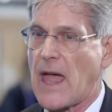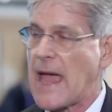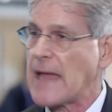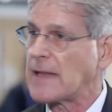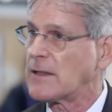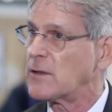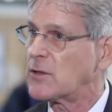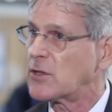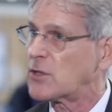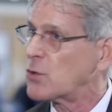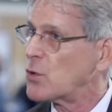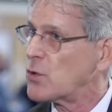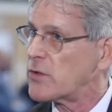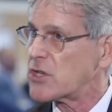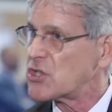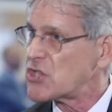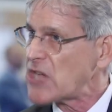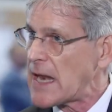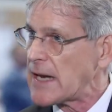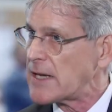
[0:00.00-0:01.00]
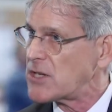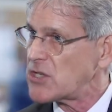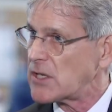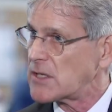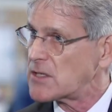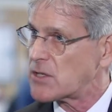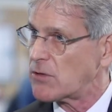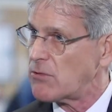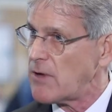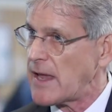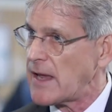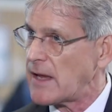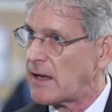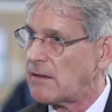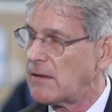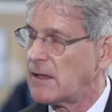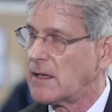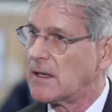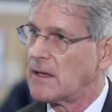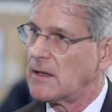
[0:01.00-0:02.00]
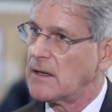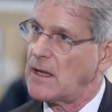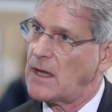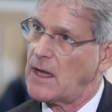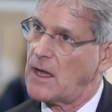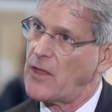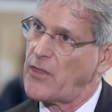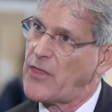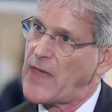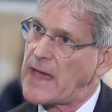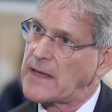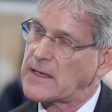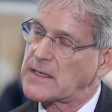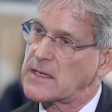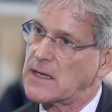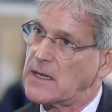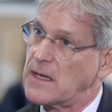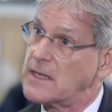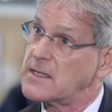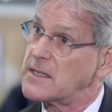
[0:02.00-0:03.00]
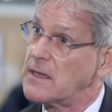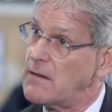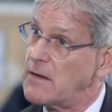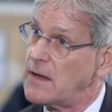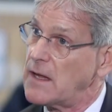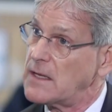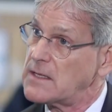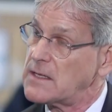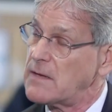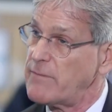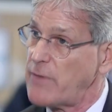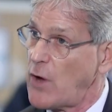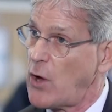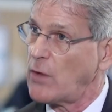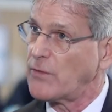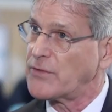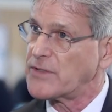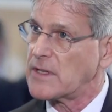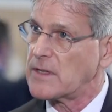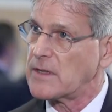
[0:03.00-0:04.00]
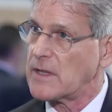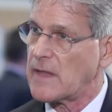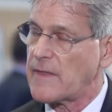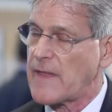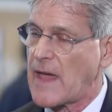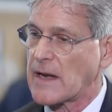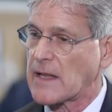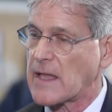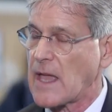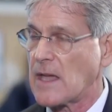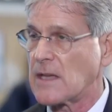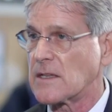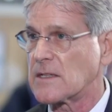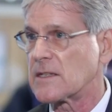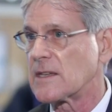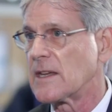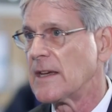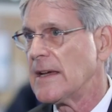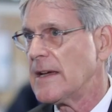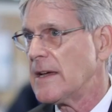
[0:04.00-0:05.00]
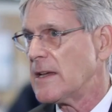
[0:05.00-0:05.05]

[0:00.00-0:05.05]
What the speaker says: and through the challenging terrain that is involved in that case.